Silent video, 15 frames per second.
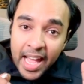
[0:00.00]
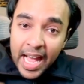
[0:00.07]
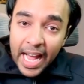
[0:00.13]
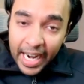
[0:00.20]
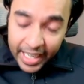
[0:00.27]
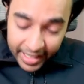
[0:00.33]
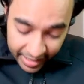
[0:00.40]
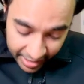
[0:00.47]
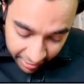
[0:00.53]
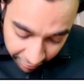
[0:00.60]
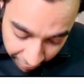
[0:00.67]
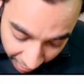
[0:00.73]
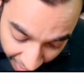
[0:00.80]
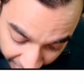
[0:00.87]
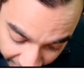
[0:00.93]
And in
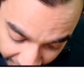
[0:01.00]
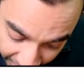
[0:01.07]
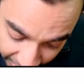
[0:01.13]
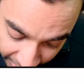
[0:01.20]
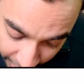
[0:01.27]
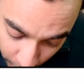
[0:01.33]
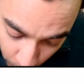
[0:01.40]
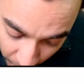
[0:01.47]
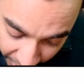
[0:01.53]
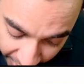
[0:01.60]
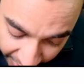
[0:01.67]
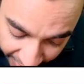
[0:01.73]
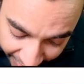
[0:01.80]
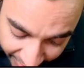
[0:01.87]
fact, 20